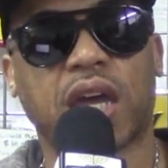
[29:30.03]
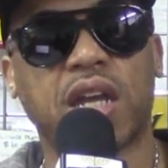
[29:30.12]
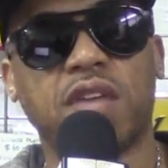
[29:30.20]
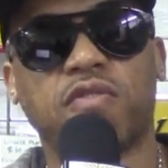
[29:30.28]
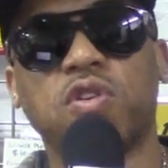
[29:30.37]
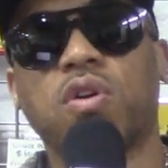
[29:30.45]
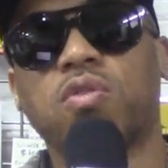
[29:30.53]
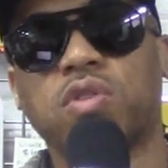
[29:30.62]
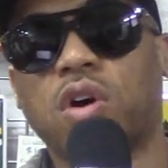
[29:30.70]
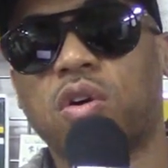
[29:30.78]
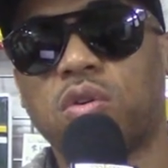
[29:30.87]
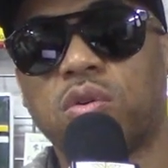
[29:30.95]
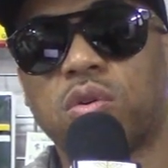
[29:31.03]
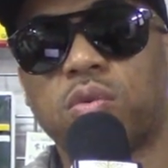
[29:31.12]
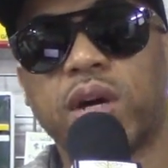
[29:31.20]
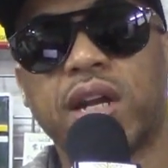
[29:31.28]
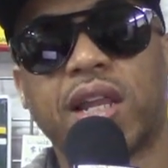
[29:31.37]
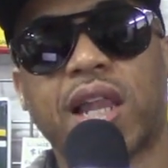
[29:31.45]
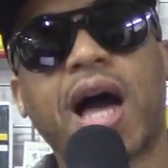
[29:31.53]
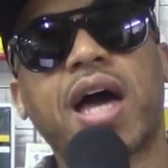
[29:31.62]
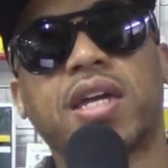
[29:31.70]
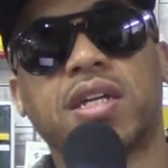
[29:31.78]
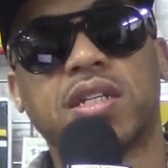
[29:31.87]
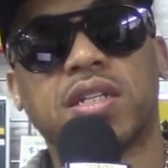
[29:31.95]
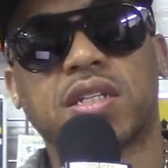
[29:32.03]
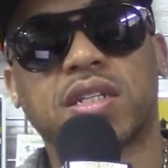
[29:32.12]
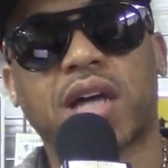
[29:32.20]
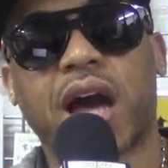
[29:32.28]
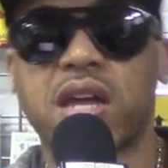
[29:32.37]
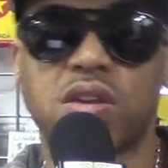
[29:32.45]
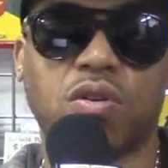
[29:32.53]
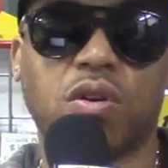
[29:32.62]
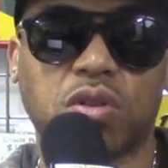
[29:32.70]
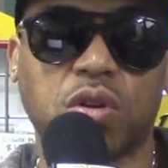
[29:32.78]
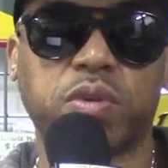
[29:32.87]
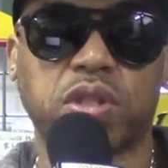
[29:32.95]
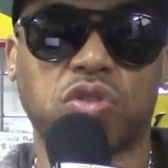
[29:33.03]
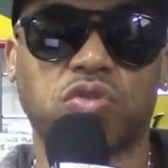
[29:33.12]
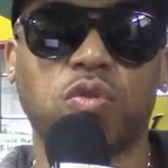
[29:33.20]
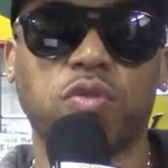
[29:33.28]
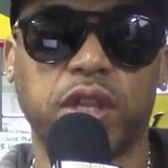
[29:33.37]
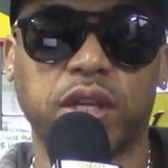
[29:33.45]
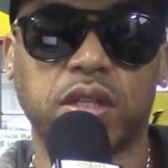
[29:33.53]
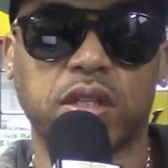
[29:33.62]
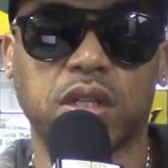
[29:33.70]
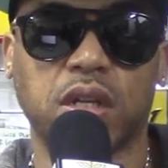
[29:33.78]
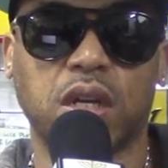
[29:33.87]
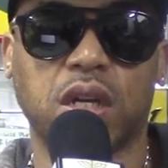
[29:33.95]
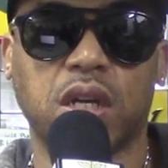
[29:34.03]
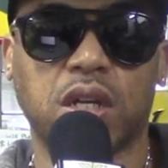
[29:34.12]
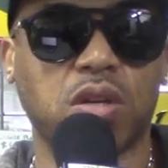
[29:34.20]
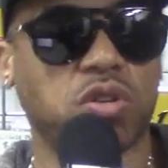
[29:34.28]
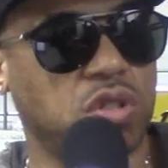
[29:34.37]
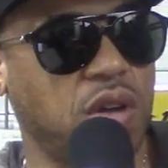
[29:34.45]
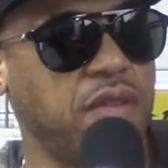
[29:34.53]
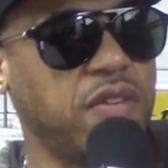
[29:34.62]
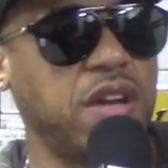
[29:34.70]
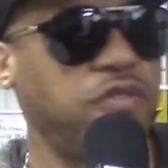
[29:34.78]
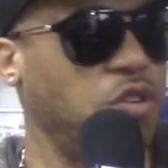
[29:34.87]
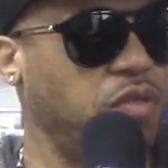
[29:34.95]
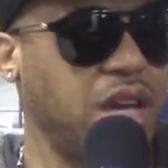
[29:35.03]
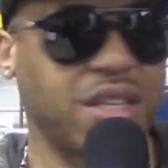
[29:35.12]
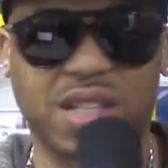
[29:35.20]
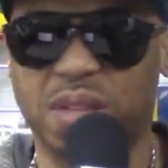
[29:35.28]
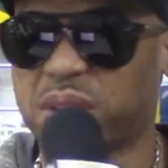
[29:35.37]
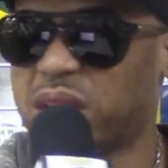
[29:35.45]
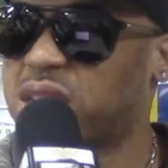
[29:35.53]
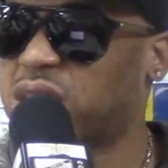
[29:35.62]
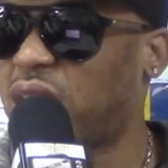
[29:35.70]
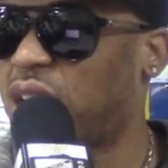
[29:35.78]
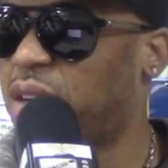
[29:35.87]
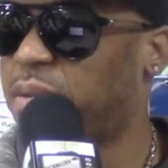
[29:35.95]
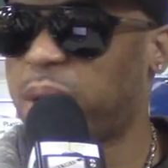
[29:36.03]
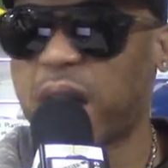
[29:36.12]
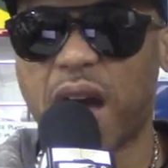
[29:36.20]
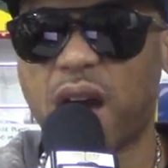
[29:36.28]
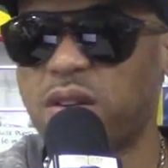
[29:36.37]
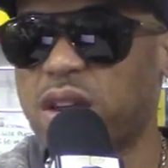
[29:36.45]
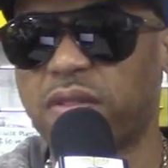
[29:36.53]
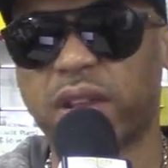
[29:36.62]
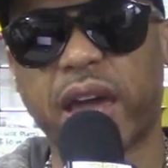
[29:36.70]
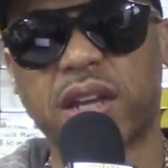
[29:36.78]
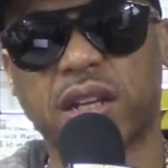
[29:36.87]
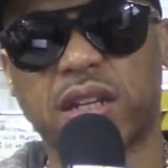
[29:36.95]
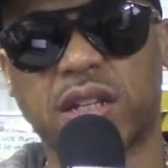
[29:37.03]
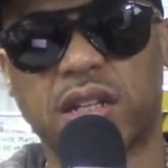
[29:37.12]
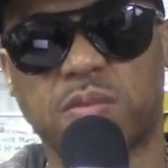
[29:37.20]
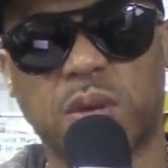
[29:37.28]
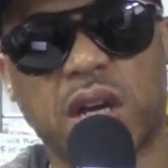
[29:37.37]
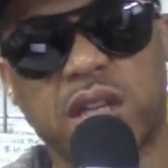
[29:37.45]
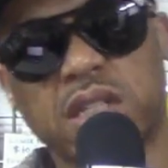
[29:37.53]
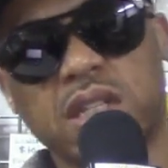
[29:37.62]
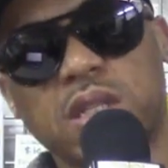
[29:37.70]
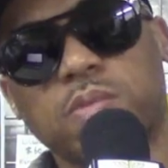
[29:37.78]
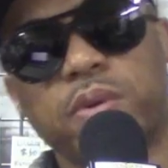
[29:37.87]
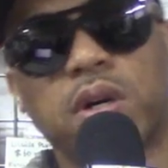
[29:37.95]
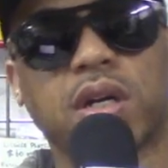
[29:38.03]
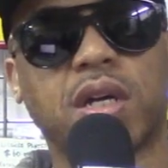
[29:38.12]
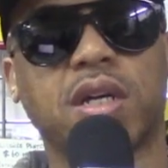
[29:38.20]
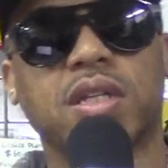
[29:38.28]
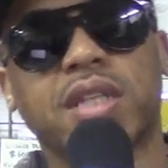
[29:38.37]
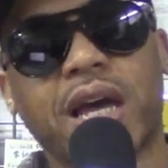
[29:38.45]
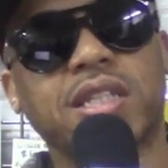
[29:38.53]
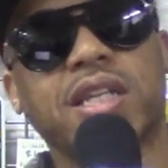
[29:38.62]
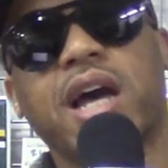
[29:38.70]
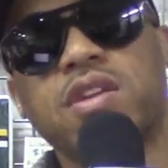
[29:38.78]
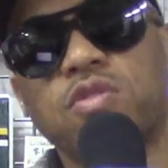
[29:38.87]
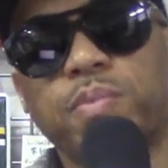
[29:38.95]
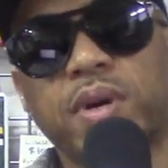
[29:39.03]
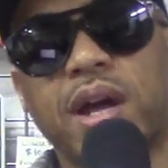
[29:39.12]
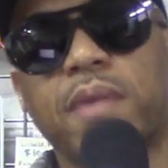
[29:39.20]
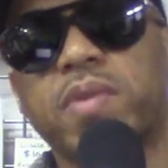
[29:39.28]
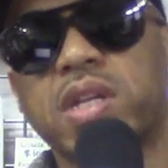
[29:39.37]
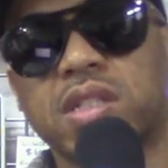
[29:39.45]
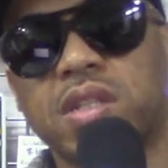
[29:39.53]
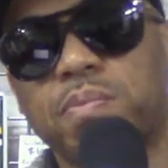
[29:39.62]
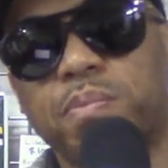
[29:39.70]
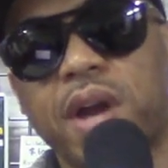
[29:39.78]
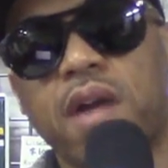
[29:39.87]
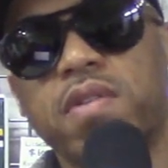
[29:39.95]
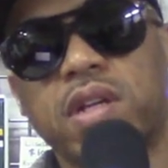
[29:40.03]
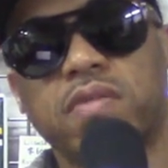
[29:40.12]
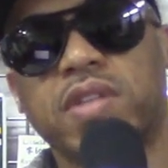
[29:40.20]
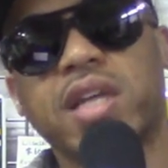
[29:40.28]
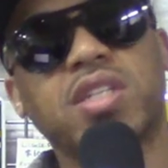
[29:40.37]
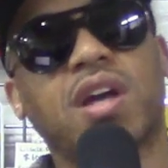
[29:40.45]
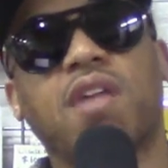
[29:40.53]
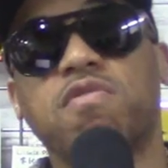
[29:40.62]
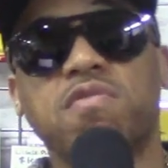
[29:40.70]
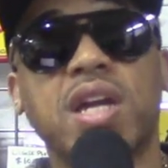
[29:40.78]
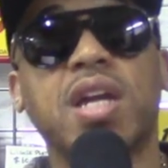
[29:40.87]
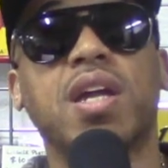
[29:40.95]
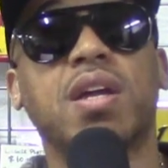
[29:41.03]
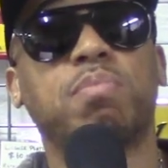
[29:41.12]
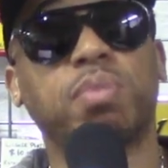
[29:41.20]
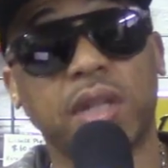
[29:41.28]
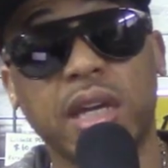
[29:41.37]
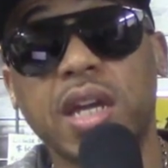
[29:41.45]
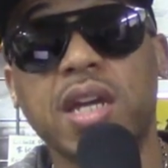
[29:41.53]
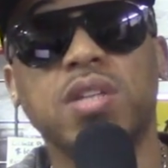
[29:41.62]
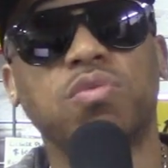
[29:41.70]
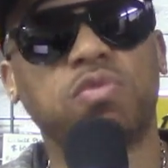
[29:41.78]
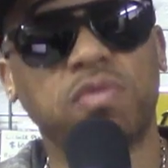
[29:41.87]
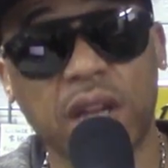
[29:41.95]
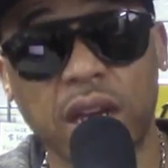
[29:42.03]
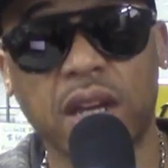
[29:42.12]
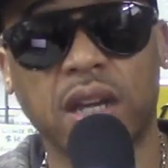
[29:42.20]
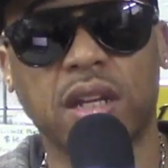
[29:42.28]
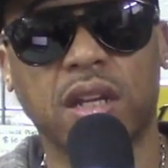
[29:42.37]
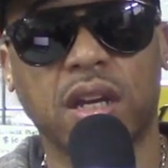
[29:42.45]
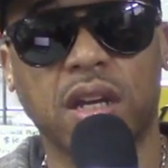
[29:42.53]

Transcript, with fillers: And if you don't know where the lie is, how you gonna know what the truth is? You know, so even if you read something and say, "Man, I don't even like none of this," because in this book, that's how you. But I'm. It's imperative that y'all read. Please read.